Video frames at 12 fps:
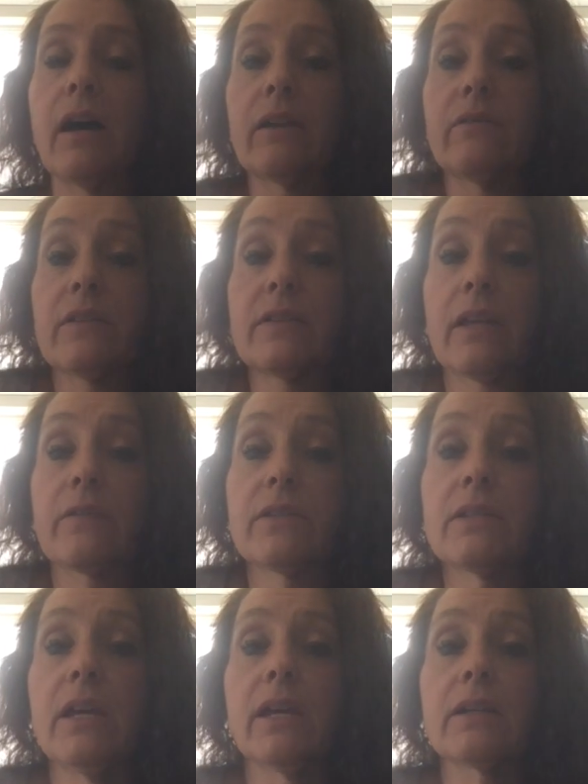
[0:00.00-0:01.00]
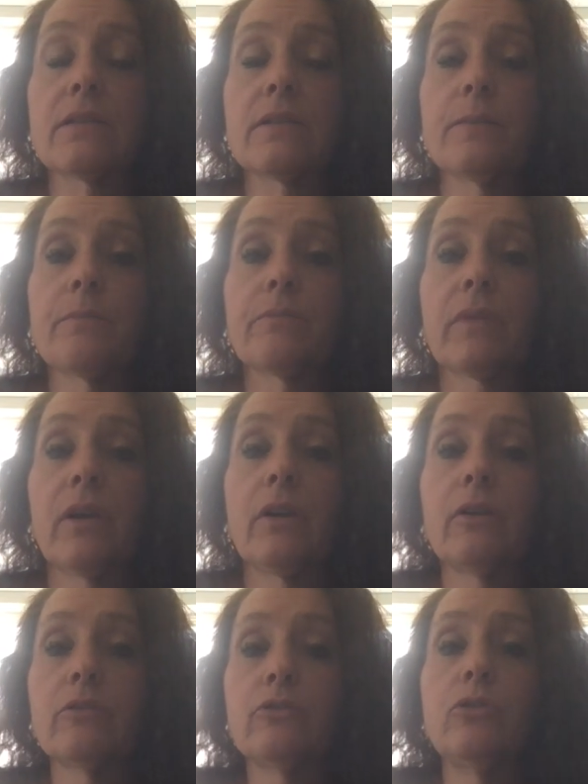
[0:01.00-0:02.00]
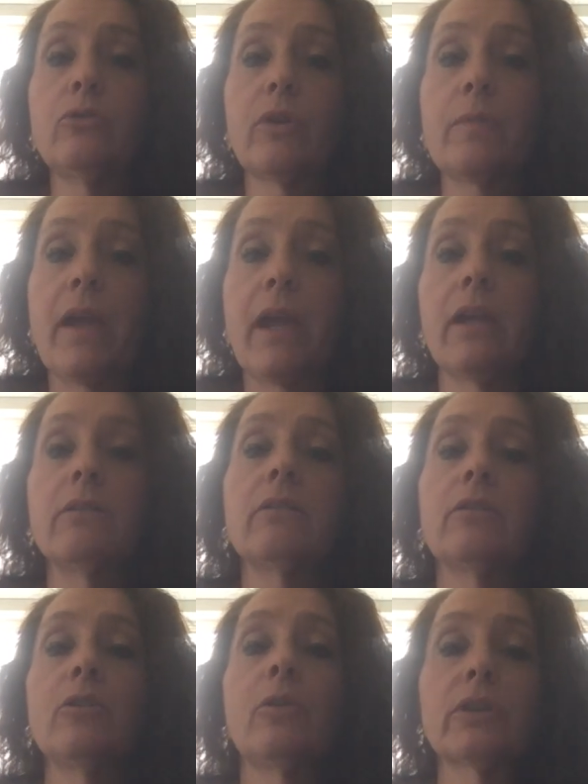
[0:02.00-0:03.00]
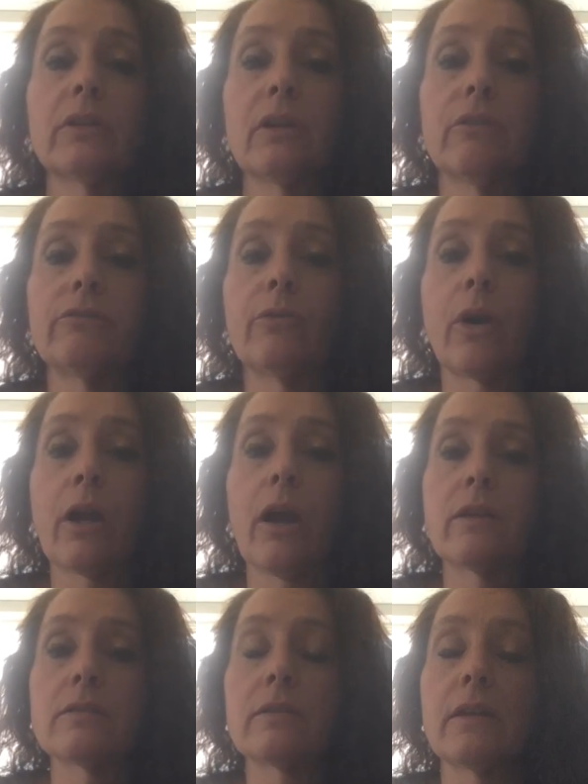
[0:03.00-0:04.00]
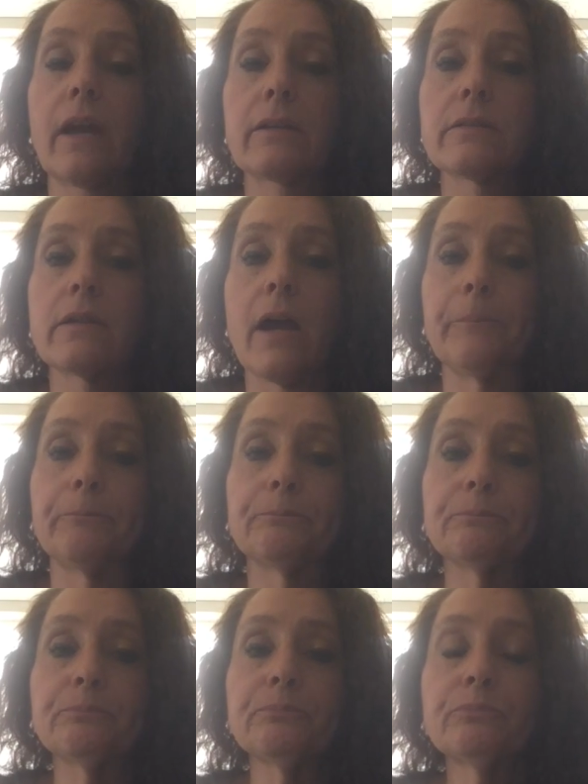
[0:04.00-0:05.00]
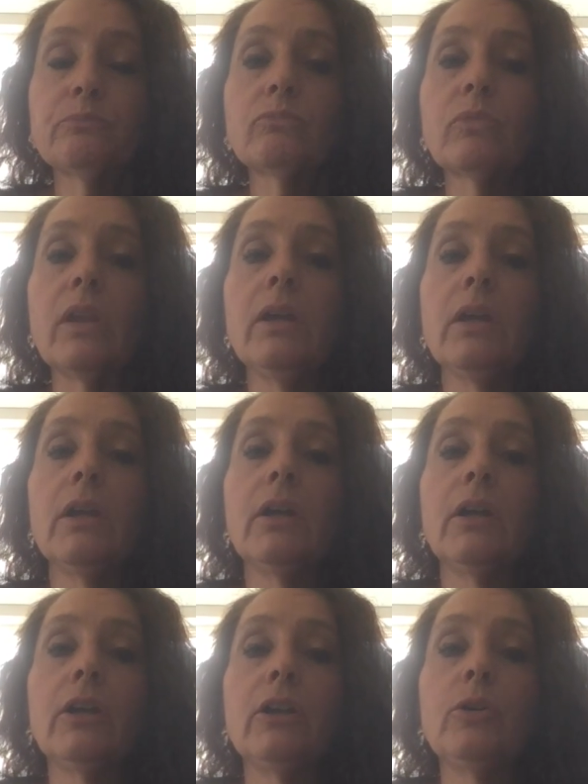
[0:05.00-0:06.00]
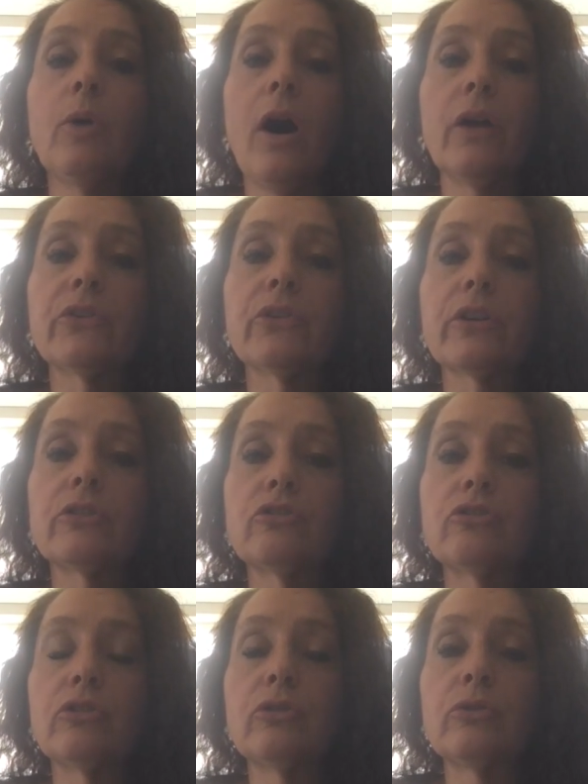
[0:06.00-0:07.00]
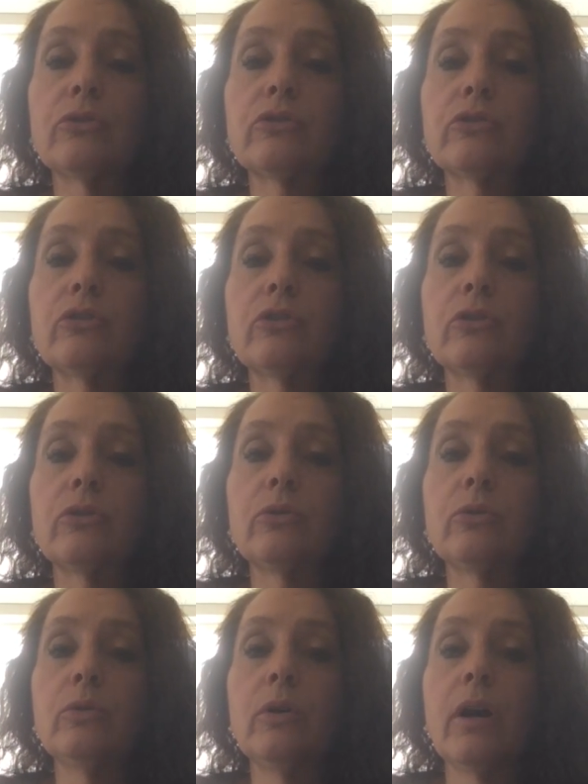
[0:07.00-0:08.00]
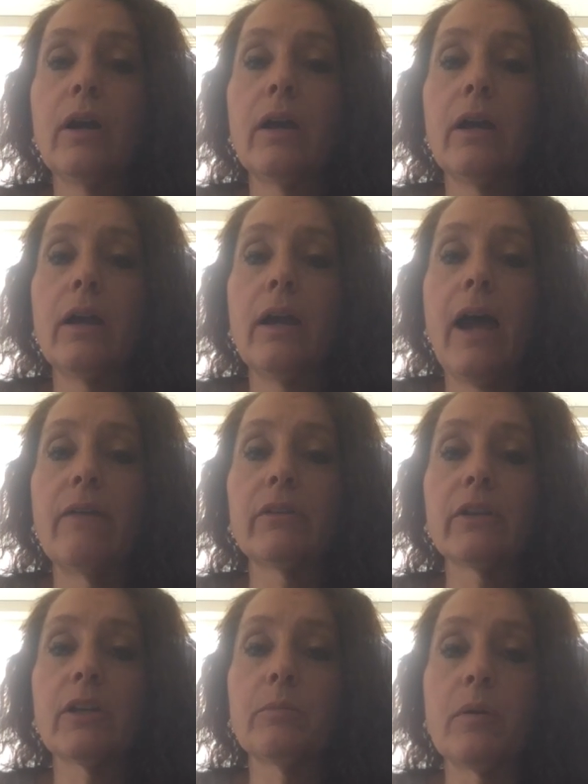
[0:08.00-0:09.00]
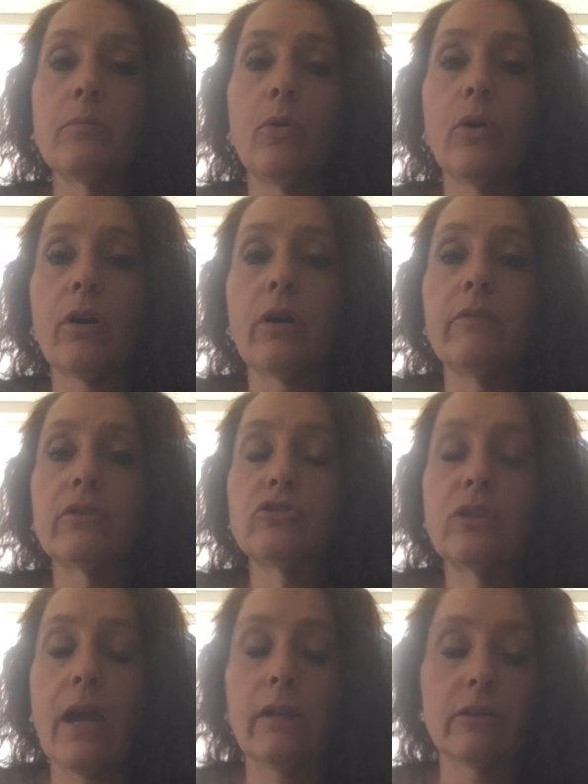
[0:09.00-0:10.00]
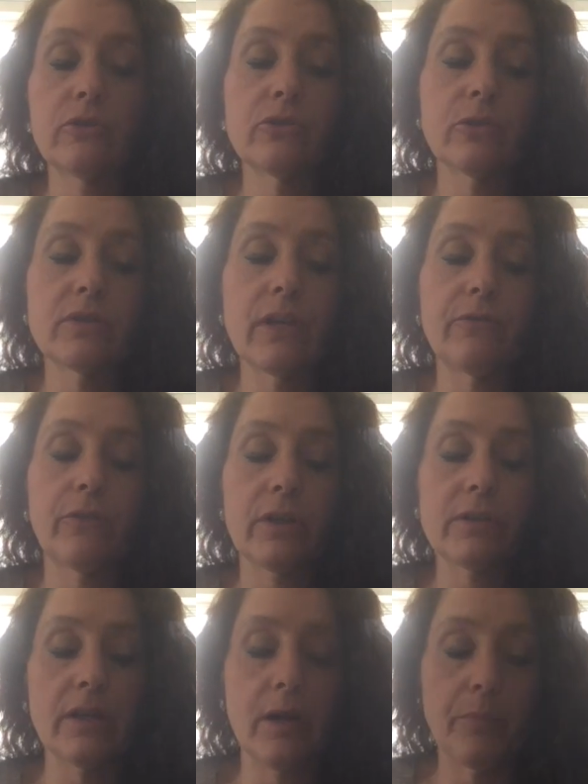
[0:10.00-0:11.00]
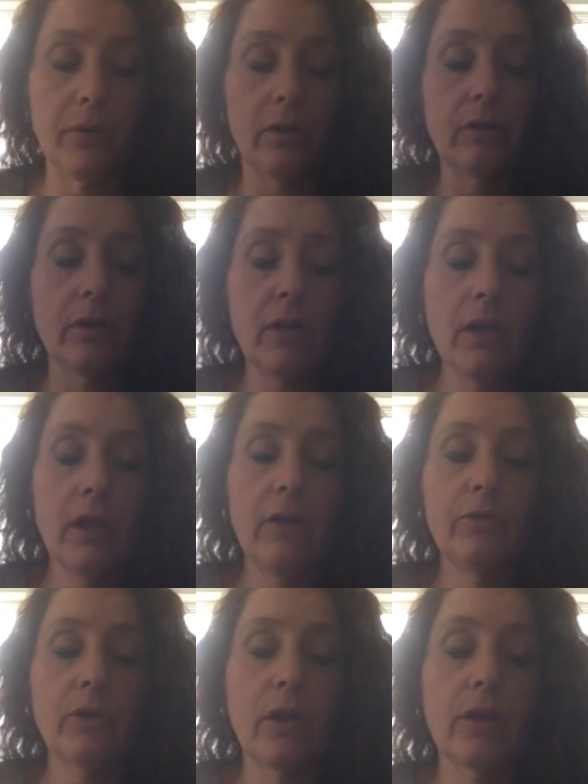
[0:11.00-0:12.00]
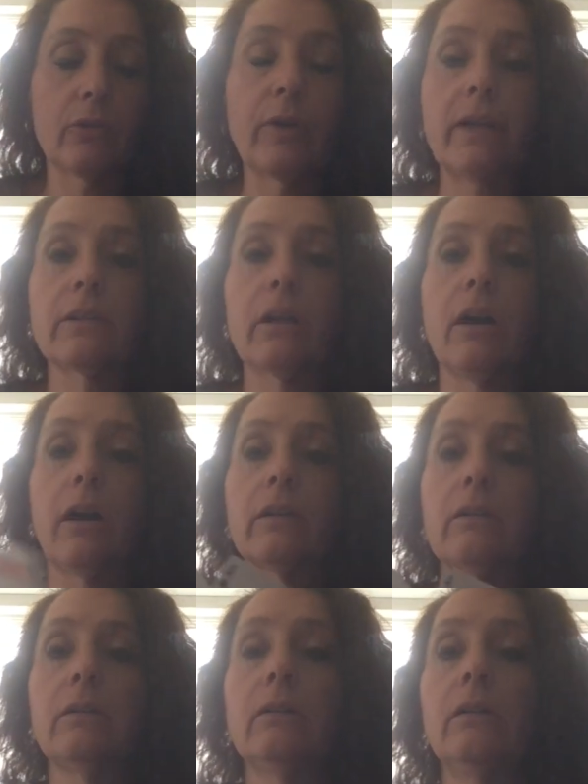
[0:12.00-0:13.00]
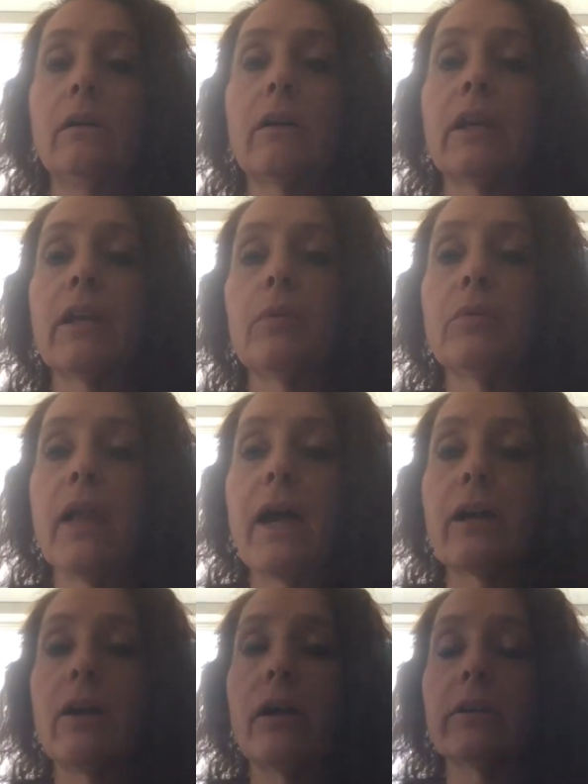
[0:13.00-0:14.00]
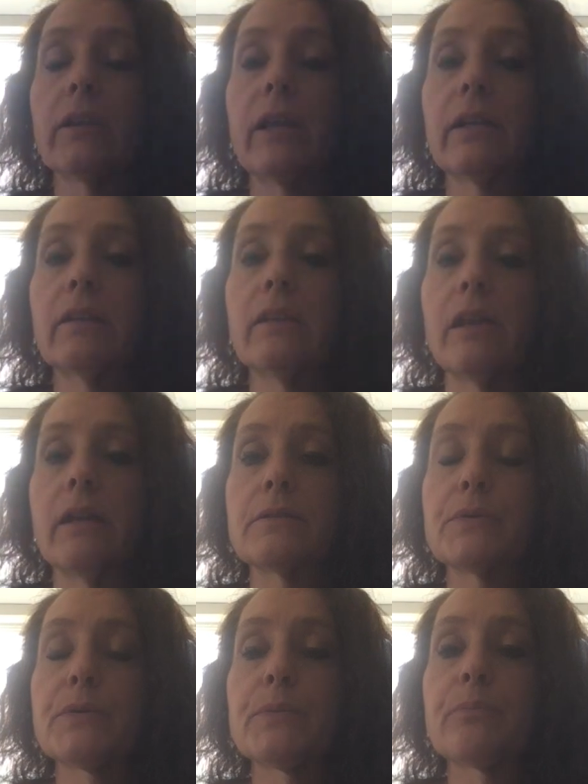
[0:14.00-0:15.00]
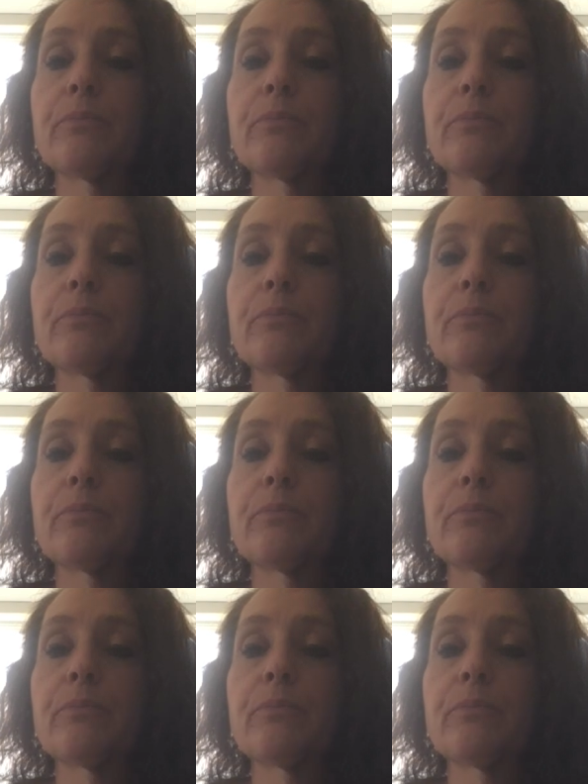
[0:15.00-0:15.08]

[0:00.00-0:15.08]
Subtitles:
the set of 6, 2 remain, you only deal 4 cards the next time. You also can choose to have a little bit more of a challenge. So say, for example, if you got a red card and a black card like this,